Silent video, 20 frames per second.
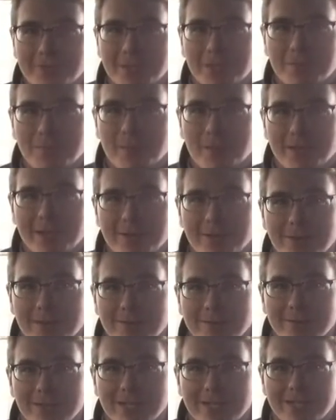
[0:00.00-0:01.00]
your buddy
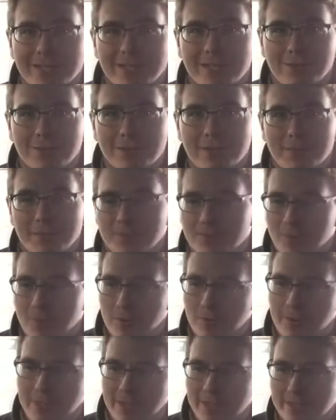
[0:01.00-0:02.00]
whenever he's loading up his
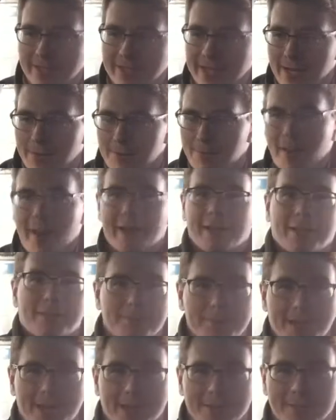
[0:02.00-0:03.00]
four-wheeler, you got a
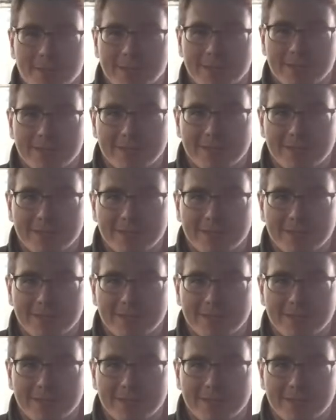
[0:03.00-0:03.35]
backup camera.